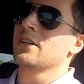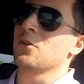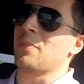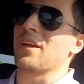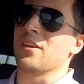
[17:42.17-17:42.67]

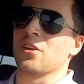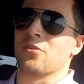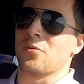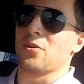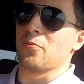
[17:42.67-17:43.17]

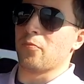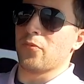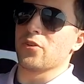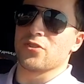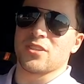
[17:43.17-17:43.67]

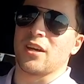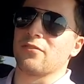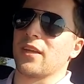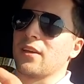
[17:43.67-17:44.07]
your stuff